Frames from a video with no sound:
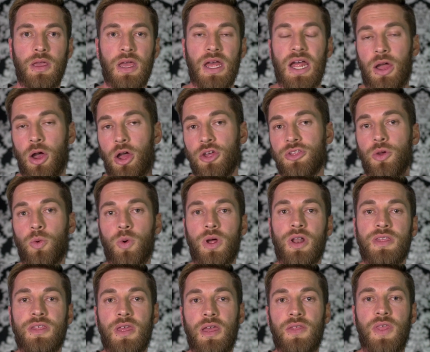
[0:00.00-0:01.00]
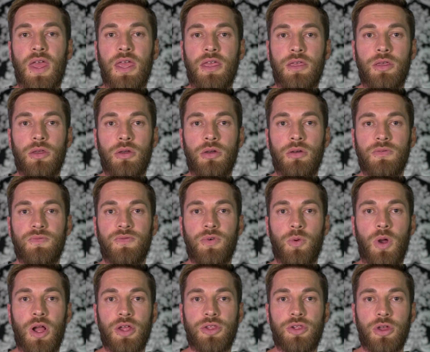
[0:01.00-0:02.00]
I also want to say thank you for
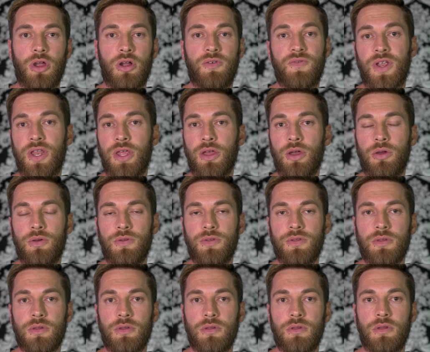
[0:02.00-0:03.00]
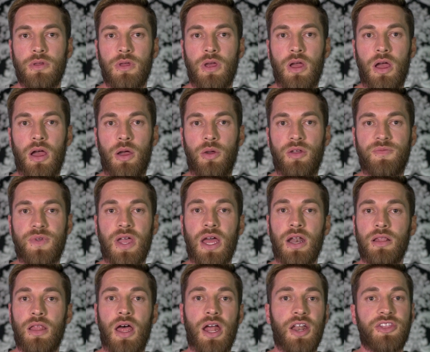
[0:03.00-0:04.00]
watching our videos. We've
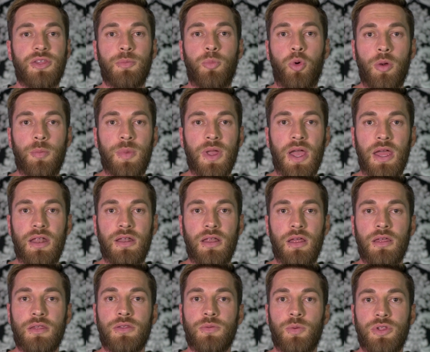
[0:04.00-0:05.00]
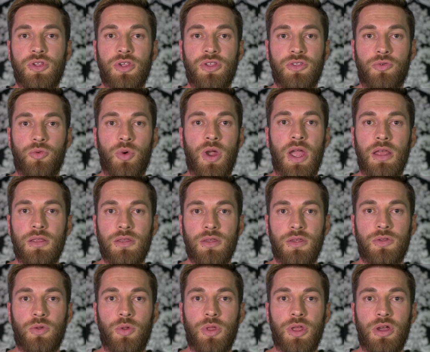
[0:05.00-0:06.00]
got a lot of support behind us, which is great.
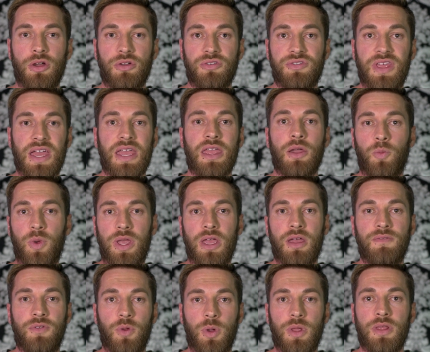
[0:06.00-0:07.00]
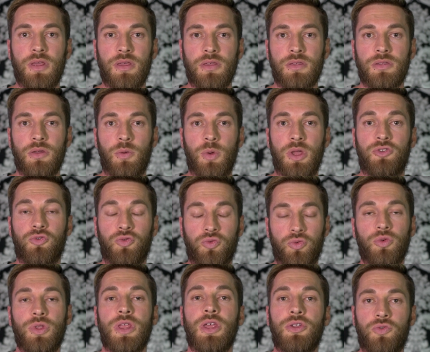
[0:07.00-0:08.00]
This is only our second week of doing this, so we
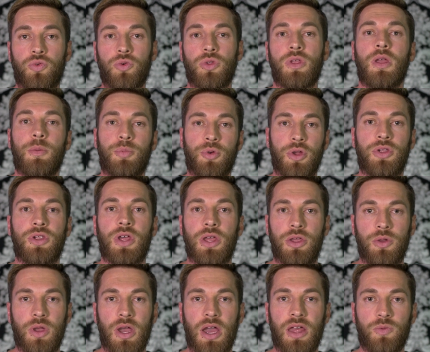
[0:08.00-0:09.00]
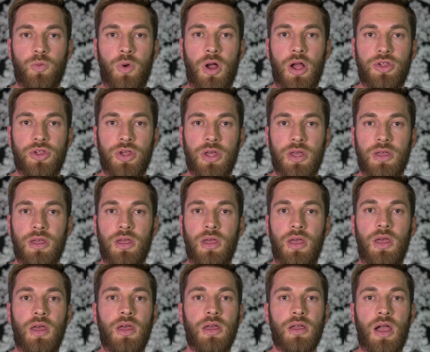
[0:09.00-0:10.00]
truly, truly appreciate you guys watching,
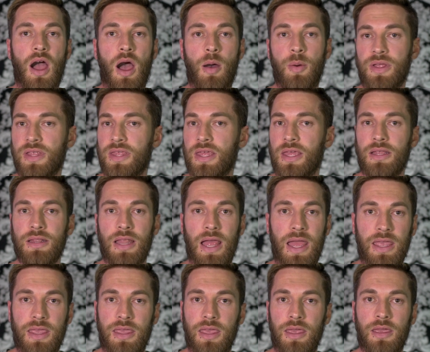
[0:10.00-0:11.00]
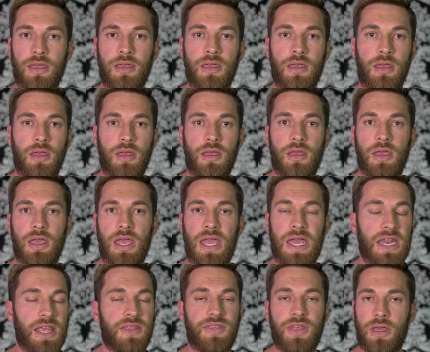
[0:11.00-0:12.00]
commenting, liking,
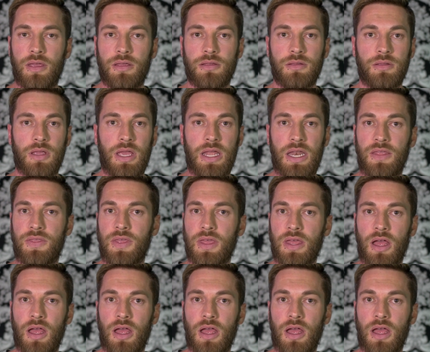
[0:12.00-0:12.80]
anything. Anything